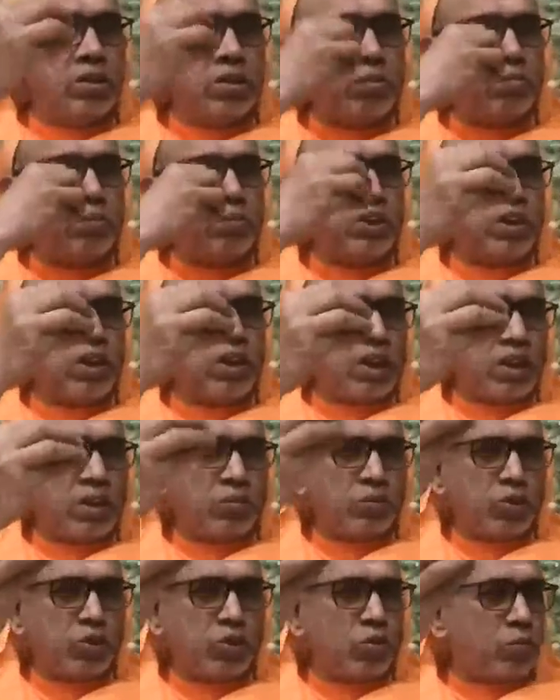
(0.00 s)
There was some
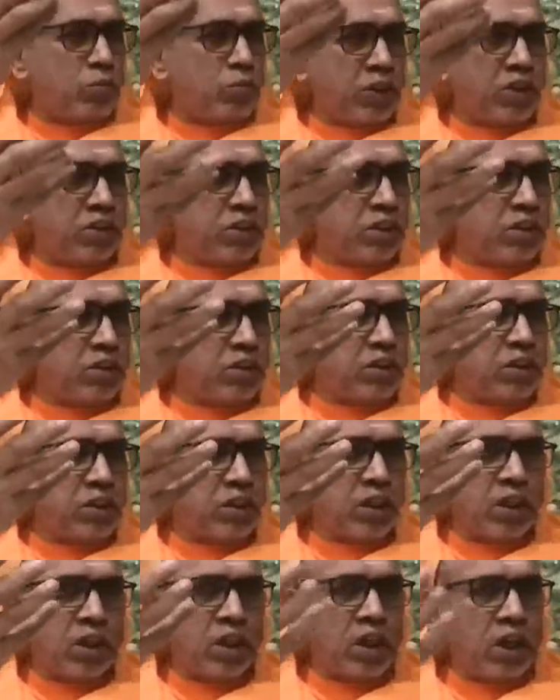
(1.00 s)
mantra, Somaya,
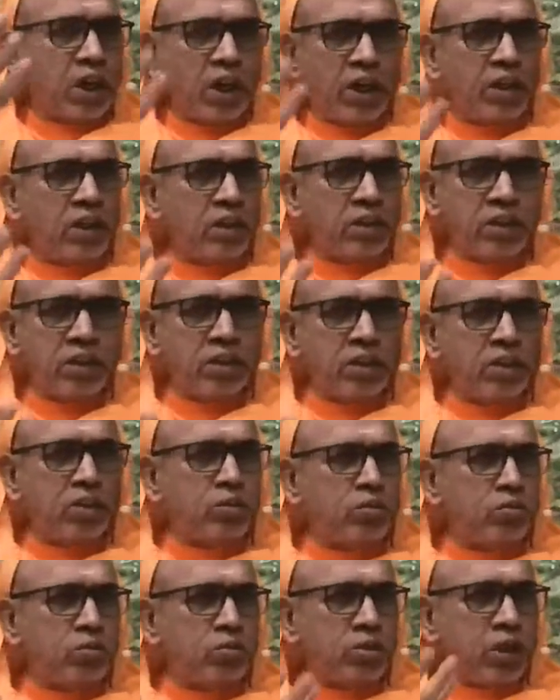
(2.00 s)
etc. I did
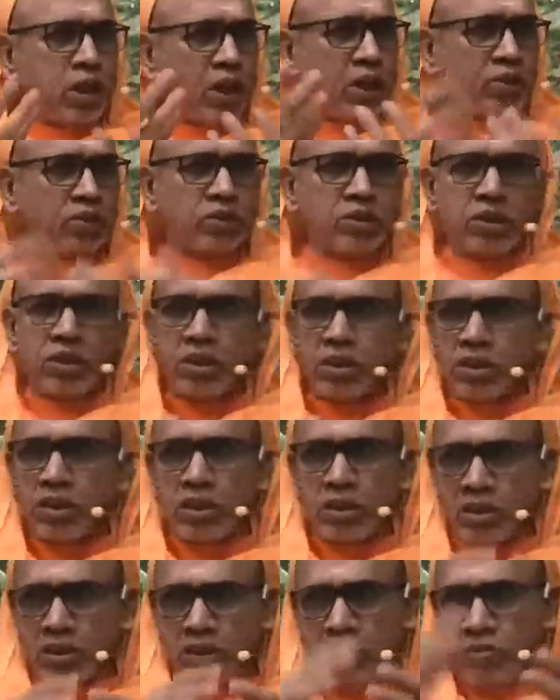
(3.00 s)
it to the heart's
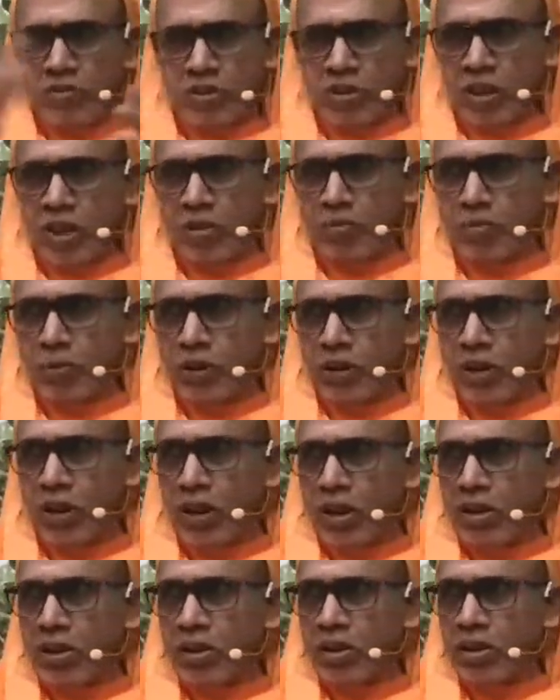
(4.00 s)
content, there was not big
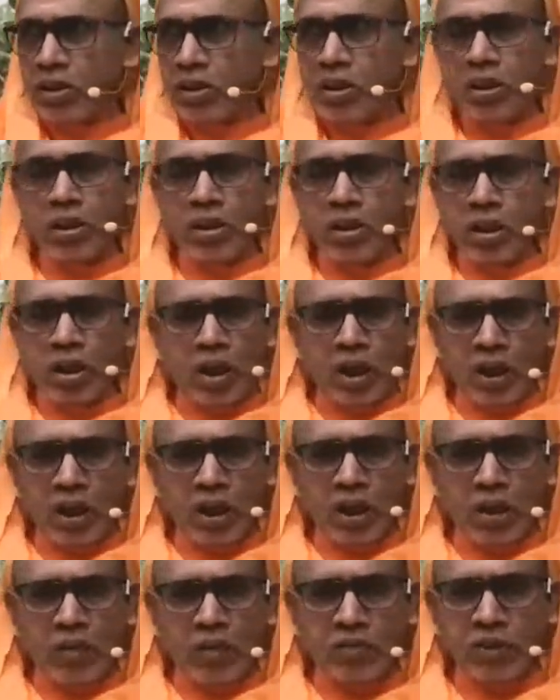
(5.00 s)
rush. And
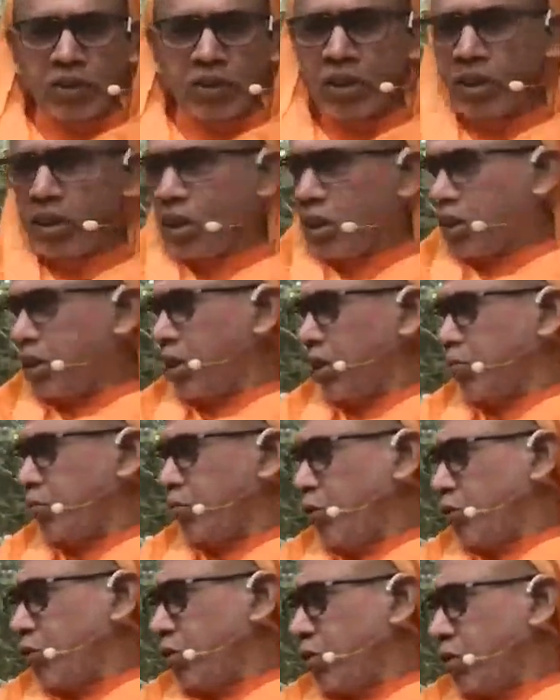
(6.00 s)
after that I
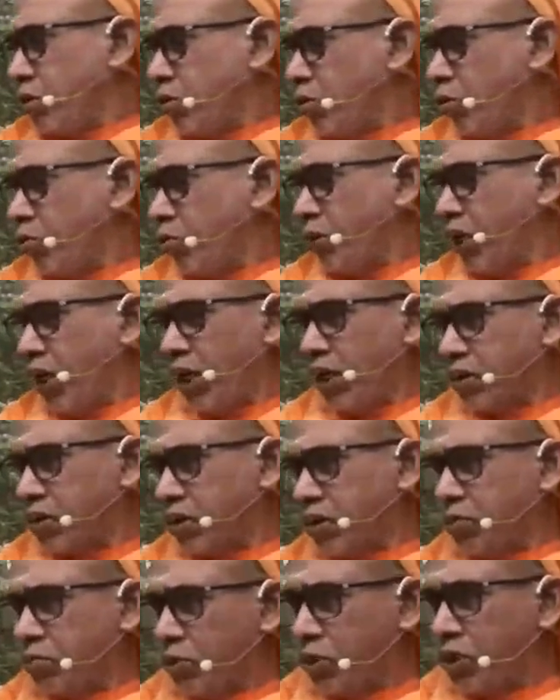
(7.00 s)
came out. Nobody
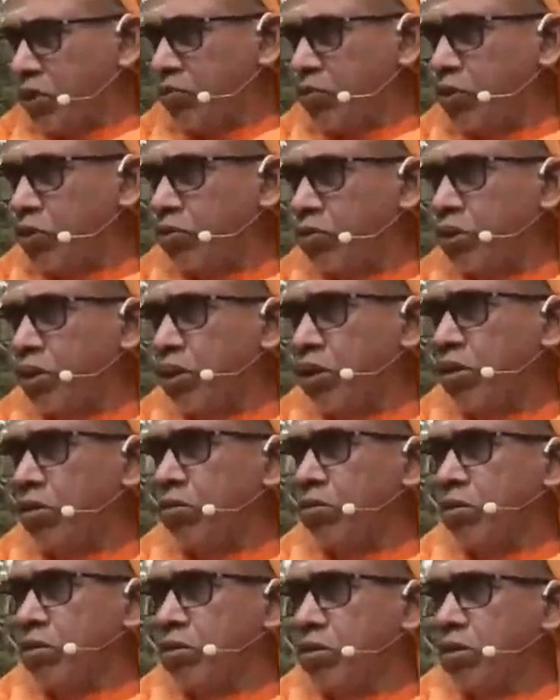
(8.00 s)
asked me even to get
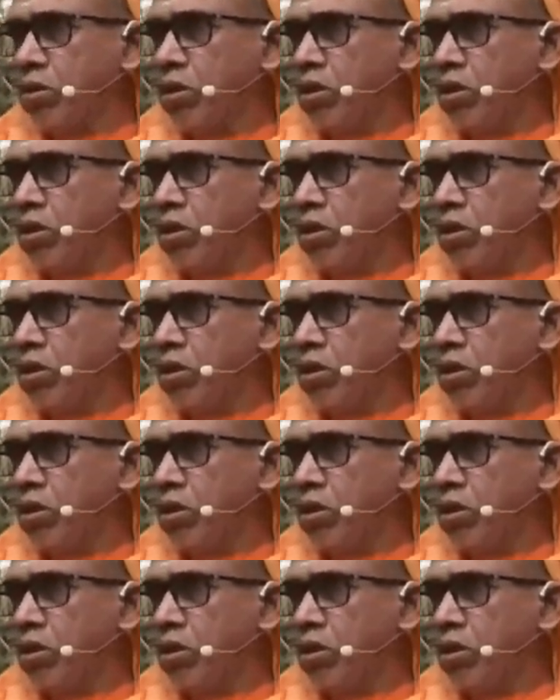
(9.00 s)
out.